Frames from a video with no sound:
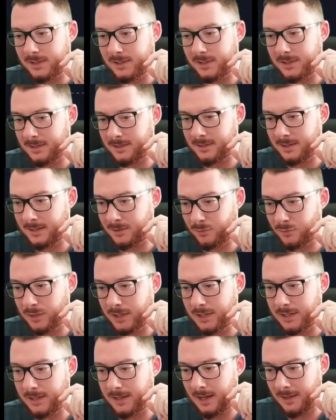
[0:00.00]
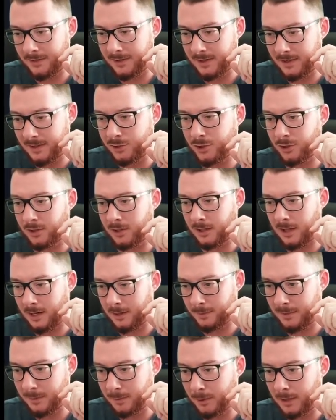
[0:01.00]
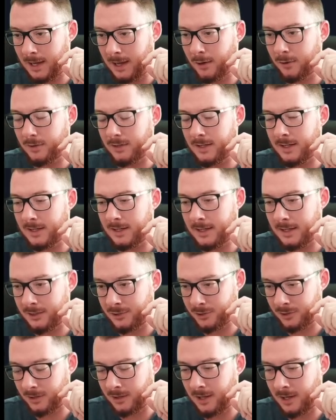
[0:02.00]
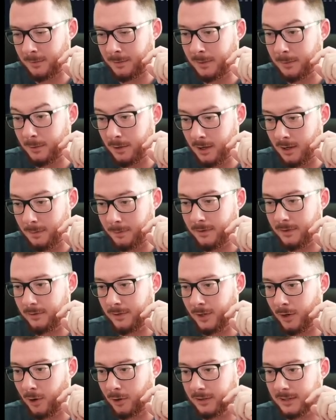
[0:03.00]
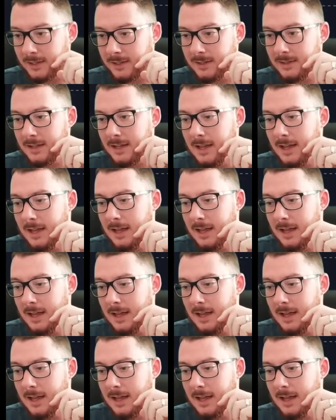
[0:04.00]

This really, I think, shook a lot of people out and shook a lot of people up, regardless.